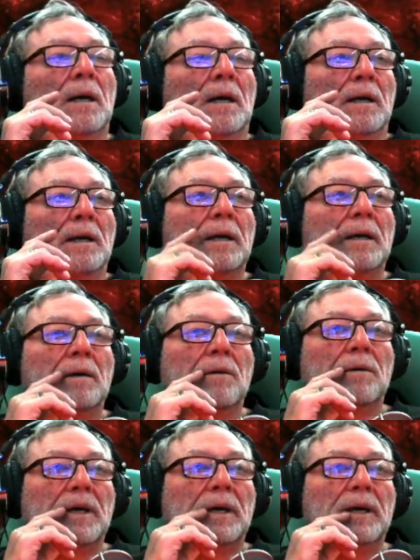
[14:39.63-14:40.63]
Yeah,
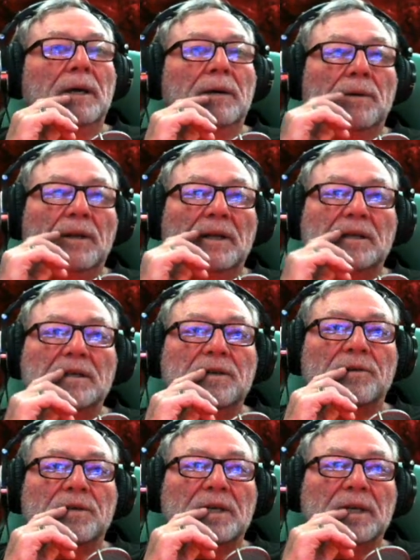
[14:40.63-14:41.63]
okay. Well, that's
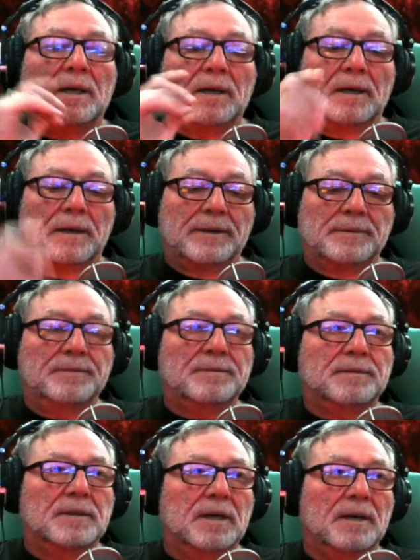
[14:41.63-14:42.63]
interesting.
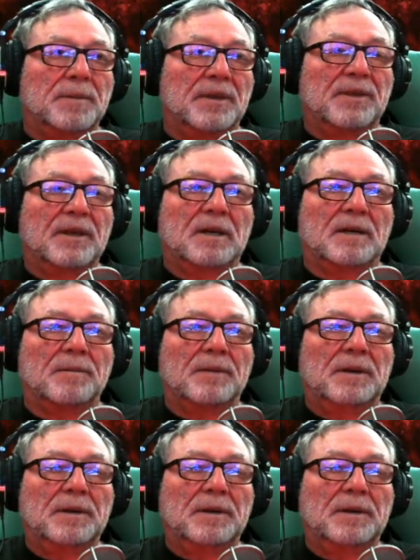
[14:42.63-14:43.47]
It's got me thinking.